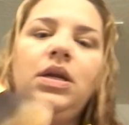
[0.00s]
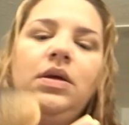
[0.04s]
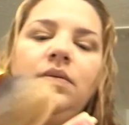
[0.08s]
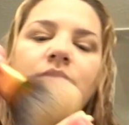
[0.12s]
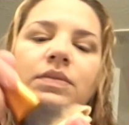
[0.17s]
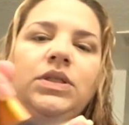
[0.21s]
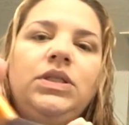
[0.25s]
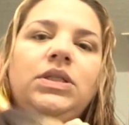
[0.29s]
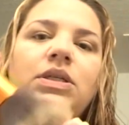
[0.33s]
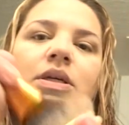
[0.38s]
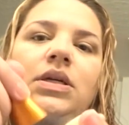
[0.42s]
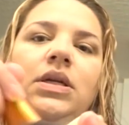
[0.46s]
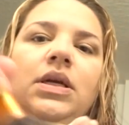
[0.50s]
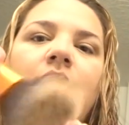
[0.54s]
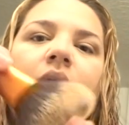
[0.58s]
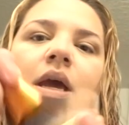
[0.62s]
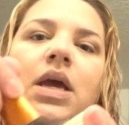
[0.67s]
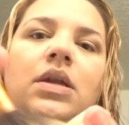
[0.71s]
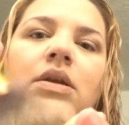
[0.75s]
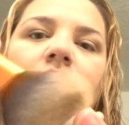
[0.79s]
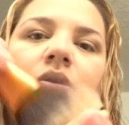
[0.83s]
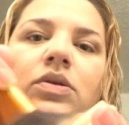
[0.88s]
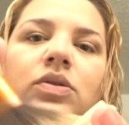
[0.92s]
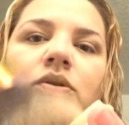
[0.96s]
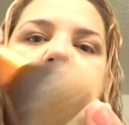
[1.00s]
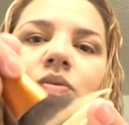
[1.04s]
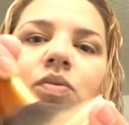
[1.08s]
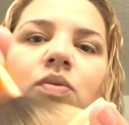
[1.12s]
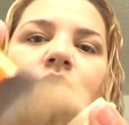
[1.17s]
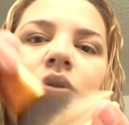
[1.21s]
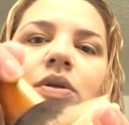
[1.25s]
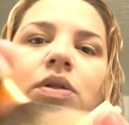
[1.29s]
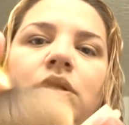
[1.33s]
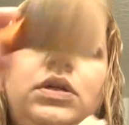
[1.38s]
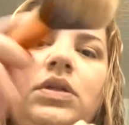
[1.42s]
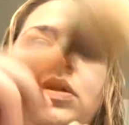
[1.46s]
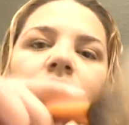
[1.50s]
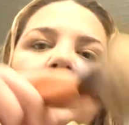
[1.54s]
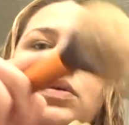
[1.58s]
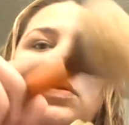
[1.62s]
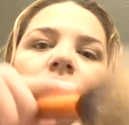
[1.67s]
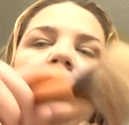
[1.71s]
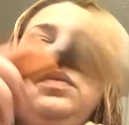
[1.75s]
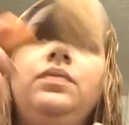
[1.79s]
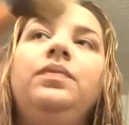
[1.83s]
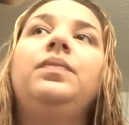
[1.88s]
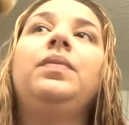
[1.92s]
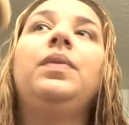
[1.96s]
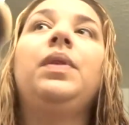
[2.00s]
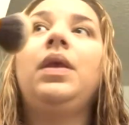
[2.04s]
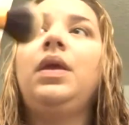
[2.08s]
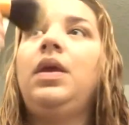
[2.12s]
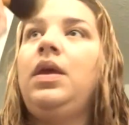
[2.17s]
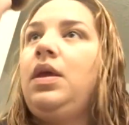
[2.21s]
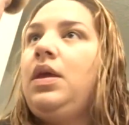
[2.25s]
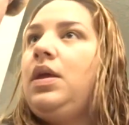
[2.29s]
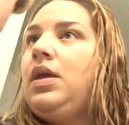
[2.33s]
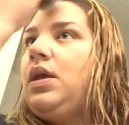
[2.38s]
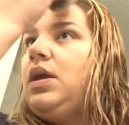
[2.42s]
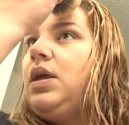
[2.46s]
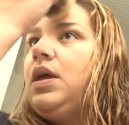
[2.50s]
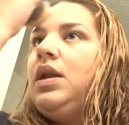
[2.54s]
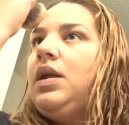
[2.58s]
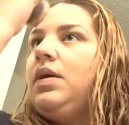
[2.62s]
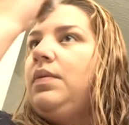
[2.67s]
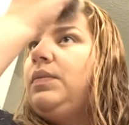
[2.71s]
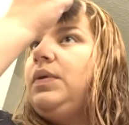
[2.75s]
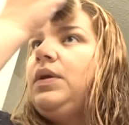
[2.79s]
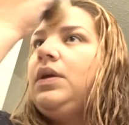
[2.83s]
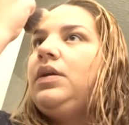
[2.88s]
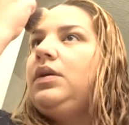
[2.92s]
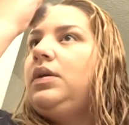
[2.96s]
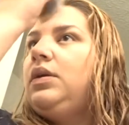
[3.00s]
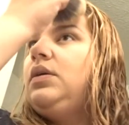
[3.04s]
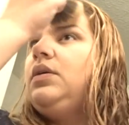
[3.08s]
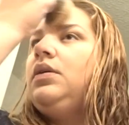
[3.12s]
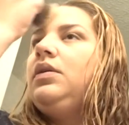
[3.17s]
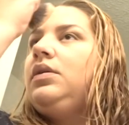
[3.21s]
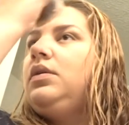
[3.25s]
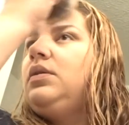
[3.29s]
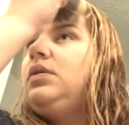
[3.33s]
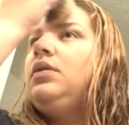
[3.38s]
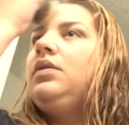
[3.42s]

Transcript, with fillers: I'm just going to kind of swirl it through. And I'm going to